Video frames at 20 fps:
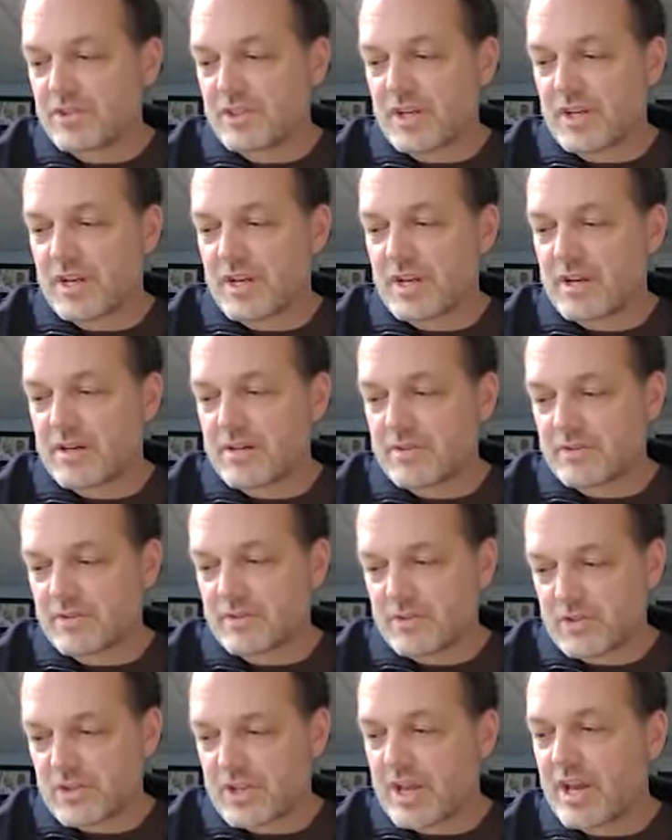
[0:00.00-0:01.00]

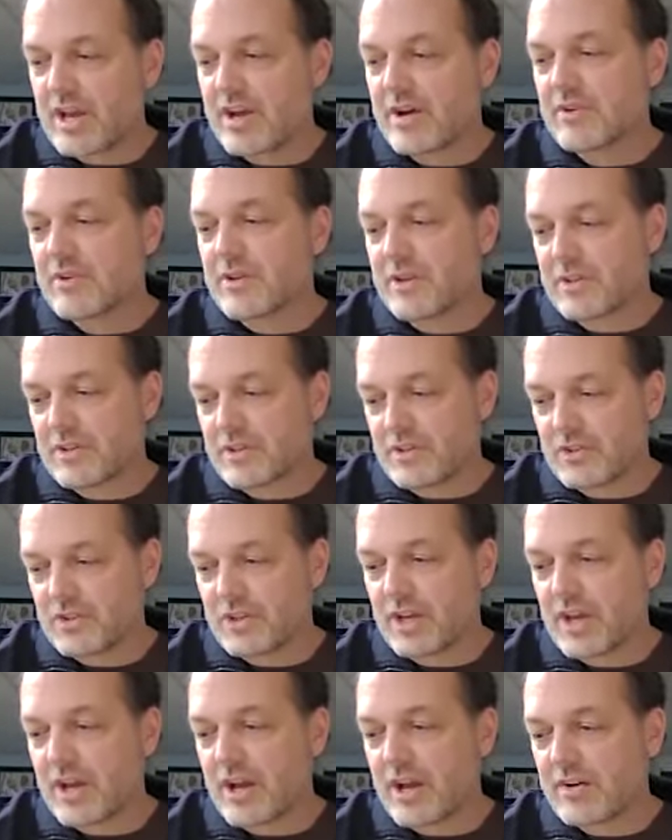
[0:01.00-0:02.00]
down, down,
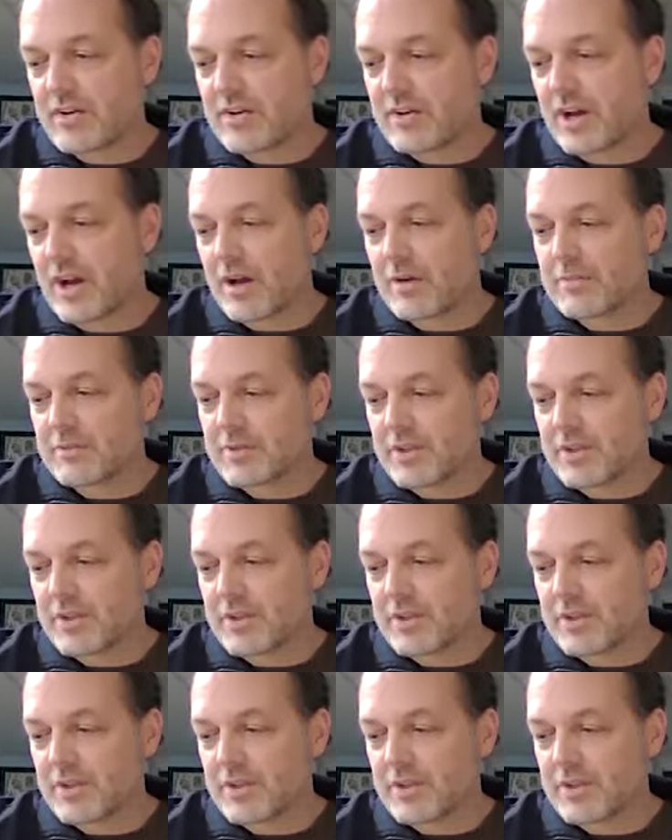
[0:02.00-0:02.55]
down, up,